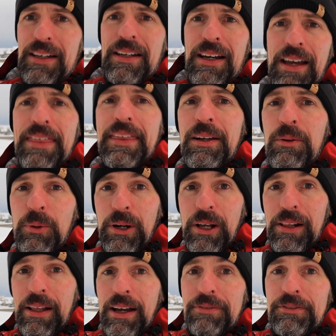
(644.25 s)
I think what I'll
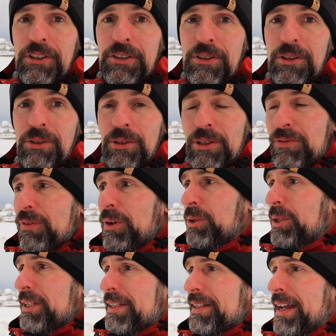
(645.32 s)
have to do is
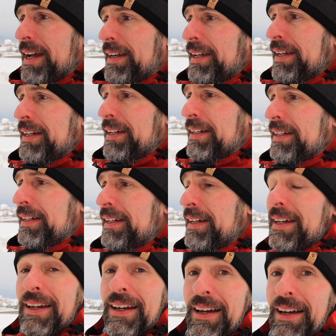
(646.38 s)
focus stack.
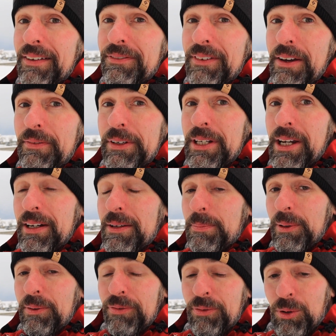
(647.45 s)
I've never done it
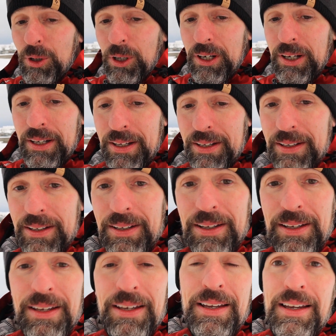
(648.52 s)
before.
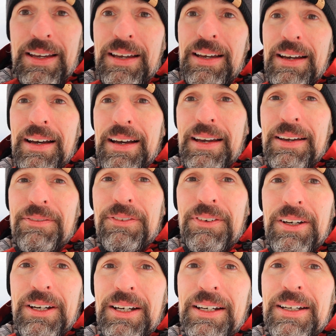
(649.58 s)
I've
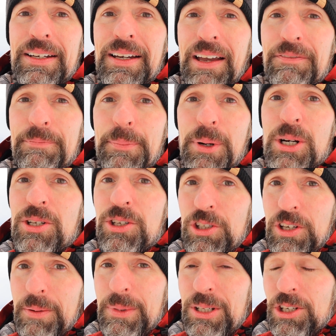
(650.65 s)
merged
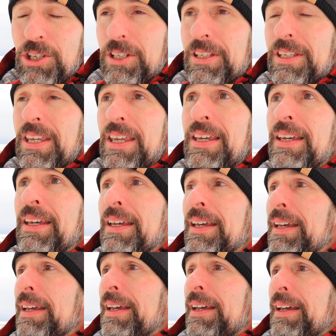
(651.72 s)
images
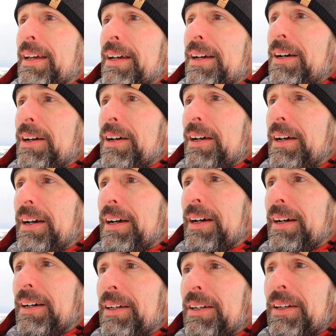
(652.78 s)

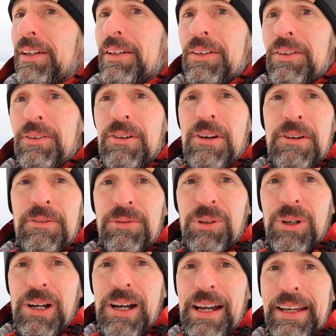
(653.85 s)

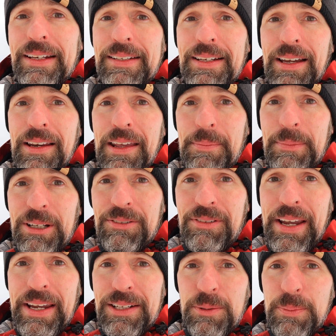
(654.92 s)
for a high dynamic
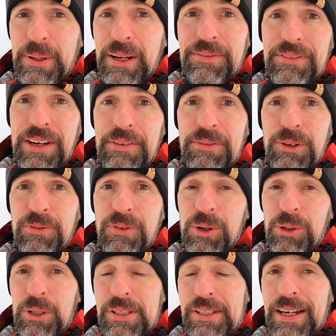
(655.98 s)
range, but I've never
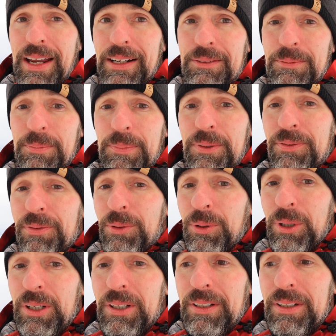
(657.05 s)
focus stacked
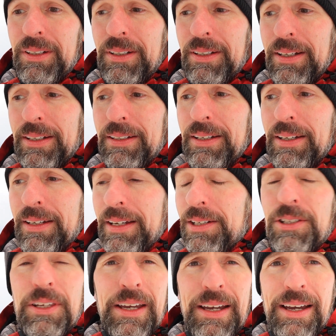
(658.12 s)
before.
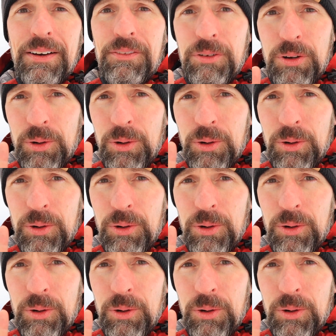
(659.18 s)
Actually, I have